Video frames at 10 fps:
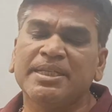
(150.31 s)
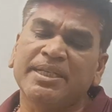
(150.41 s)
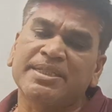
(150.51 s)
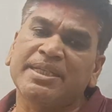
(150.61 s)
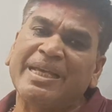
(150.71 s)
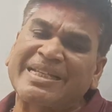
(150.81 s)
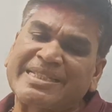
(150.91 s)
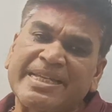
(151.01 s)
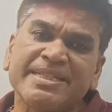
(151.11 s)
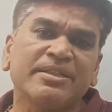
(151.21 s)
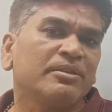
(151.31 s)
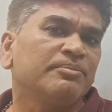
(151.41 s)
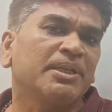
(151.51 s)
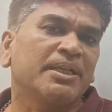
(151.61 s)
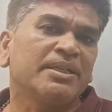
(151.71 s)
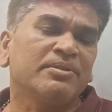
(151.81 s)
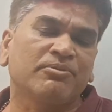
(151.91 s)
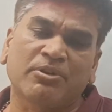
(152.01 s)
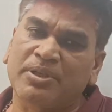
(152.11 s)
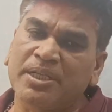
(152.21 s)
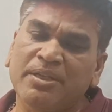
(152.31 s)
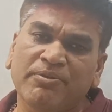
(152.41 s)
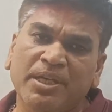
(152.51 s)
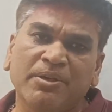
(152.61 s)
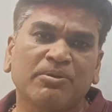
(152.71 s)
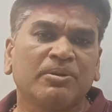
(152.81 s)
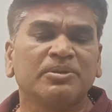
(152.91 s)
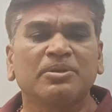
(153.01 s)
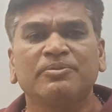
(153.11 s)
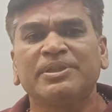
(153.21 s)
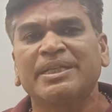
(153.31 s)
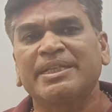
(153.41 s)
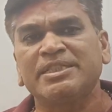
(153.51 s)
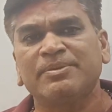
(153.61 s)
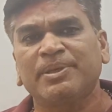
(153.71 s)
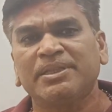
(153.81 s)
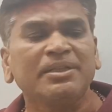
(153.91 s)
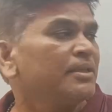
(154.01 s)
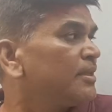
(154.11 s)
It's an extension of the range. Already we have gone through with the range method.